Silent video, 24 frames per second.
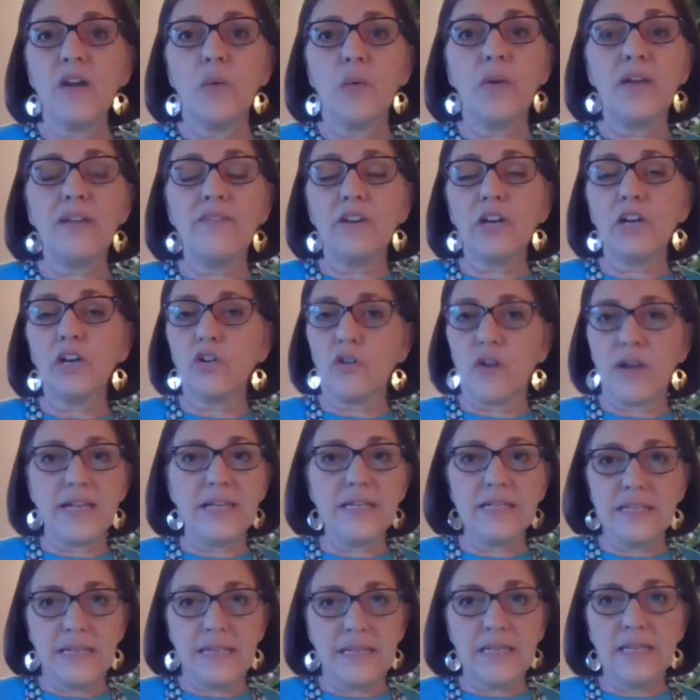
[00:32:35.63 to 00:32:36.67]
we have a
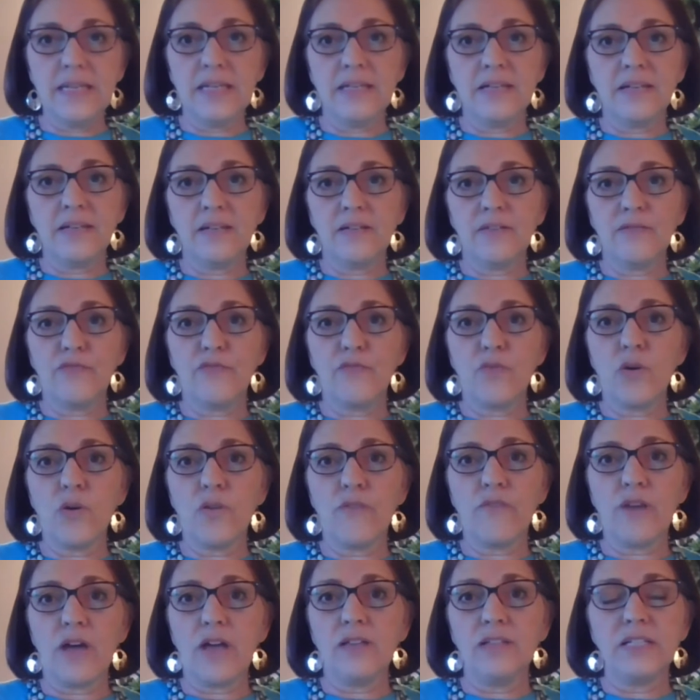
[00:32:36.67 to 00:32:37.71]
great need
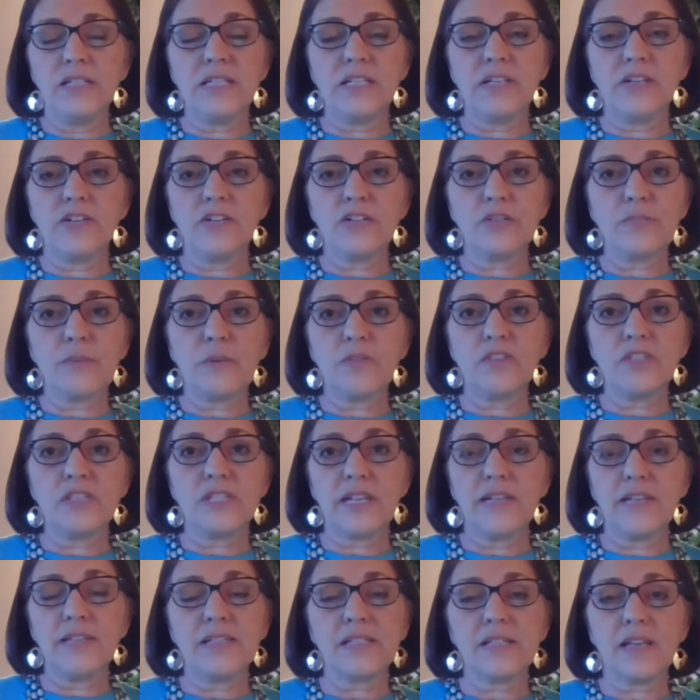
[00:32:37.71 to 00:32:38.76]
for volunteers, both
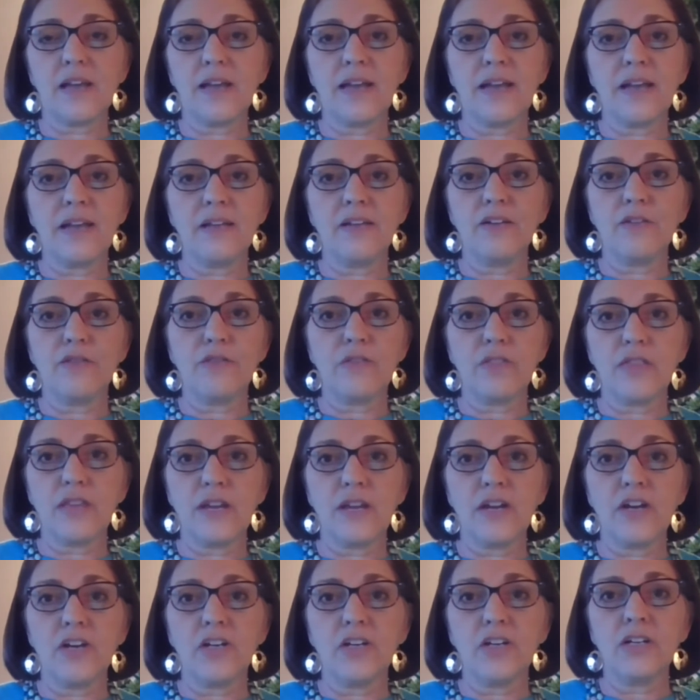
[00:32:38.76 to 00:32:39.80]
stateside and over
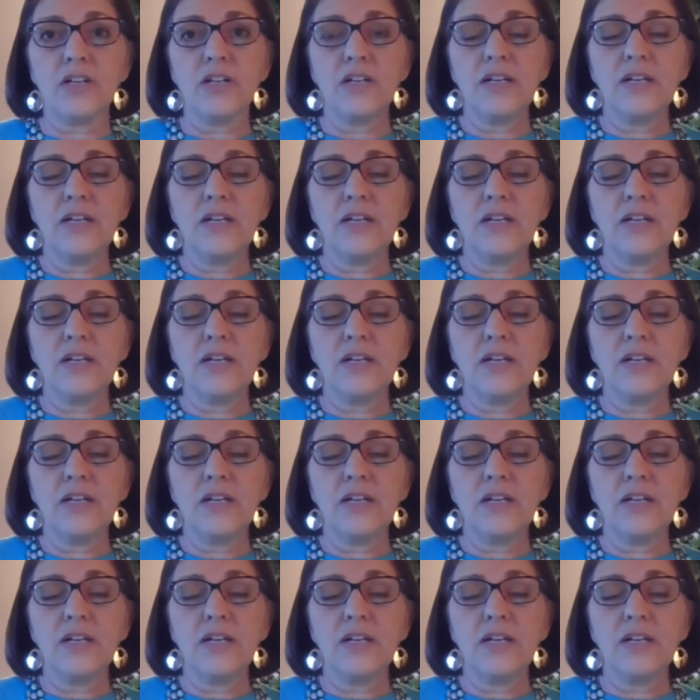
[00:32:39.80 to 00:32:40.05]
there,